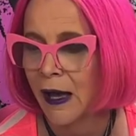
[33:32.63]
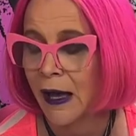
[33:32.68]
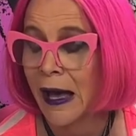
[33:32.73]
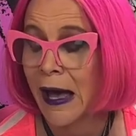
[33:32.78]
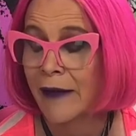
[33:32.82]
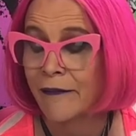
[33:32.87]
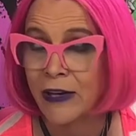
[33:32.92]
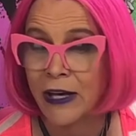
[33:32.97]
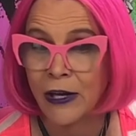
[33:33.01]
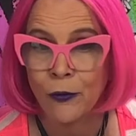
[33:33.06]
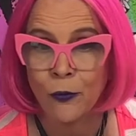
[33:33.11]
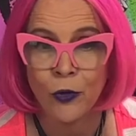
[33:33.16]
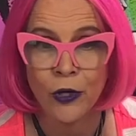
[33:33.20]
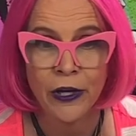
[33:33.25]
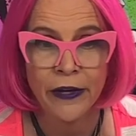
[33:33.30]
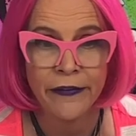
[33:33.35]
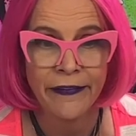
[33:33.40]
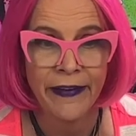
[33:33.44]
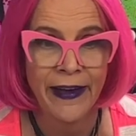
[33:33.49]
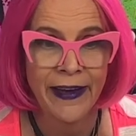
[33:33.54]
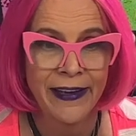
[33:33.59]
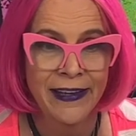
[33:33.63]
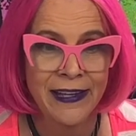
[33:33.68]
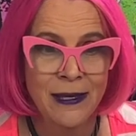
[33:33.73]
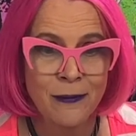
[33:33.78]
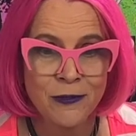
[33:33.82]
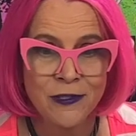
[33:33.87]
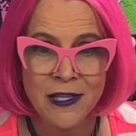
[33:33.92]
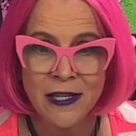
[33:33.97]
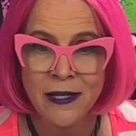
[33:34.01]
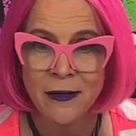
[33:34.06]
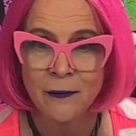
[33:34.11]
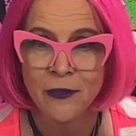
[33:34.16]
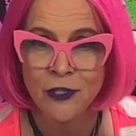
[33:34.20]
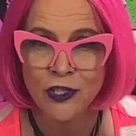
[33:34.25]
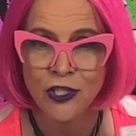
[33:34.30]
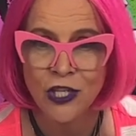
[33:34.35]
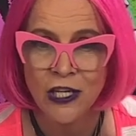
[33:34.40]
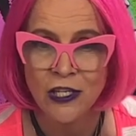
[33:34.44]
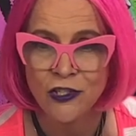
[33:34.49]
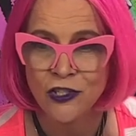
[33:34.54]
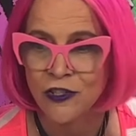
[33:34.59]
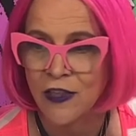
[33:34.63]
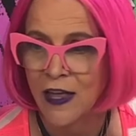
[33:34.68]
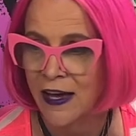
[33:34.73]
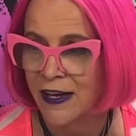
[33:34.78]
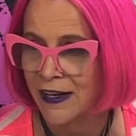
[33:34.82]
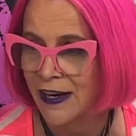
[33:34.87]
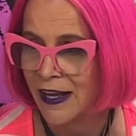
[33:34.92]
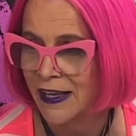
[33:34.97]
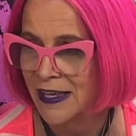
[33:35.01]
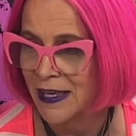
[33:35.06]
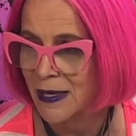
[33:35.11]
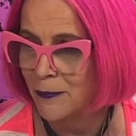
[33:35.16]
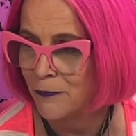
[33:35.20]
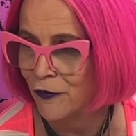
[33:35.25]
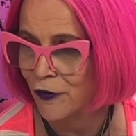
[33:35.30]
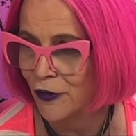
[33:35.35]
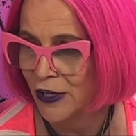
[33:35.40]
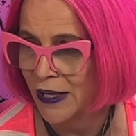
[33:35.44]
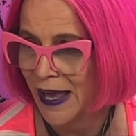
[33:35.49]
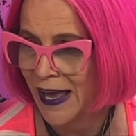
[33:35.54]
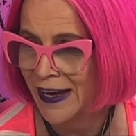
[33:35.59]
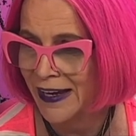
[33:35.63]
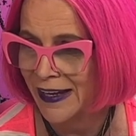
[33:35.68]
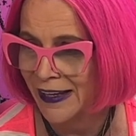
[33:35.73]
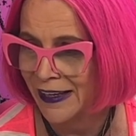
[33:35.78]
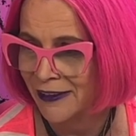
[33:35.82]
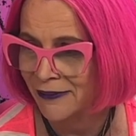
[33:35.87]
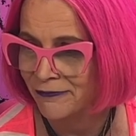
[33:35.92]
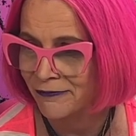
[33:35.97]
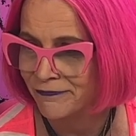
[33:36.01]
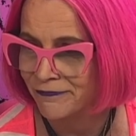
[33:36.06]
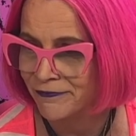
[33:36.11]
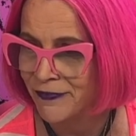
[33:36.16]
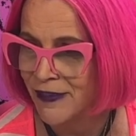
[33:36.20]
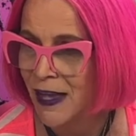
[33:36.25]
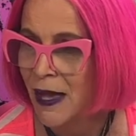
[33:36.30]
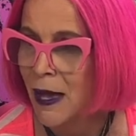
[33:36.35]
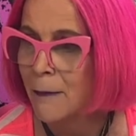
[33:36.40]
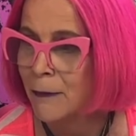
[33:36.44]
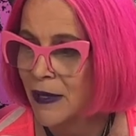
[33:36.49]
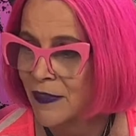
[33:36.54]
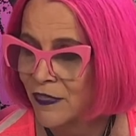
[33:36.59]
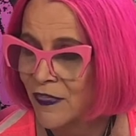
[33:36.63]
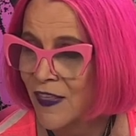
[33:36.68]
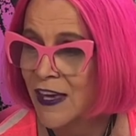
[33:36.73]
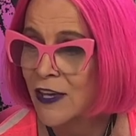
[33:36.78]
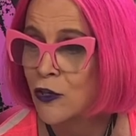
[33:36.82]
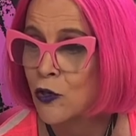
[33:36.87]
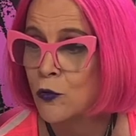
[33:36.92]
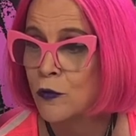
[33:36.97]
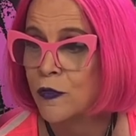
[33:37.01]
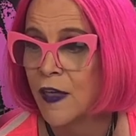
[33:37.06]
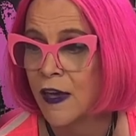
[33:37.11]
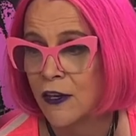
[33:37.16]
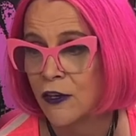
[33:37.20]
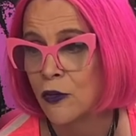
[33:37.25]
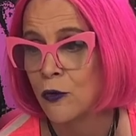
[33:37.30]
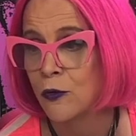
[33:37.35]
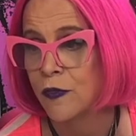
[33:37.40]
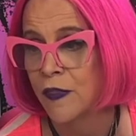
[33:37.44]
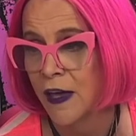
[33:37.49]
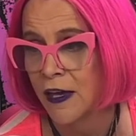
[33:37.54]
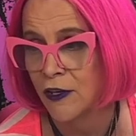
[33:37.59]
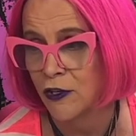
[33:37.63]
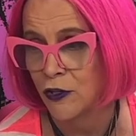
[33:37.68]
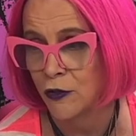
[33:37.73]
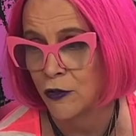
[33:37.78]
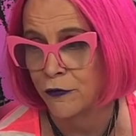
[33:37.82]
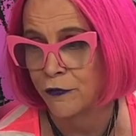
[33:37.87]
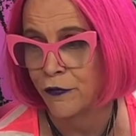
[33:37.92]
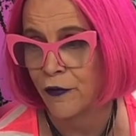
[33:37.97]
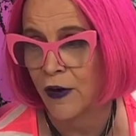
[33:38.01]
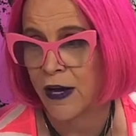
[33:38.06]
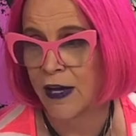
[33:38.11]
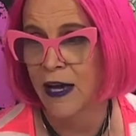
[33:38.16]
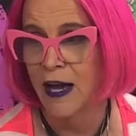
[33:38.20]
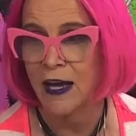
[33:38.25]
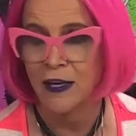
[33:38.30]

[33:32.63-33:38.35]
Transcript: I've got to work on that. I keep saying I'm going to change that, and I keep forgetting. But thank you, Frank.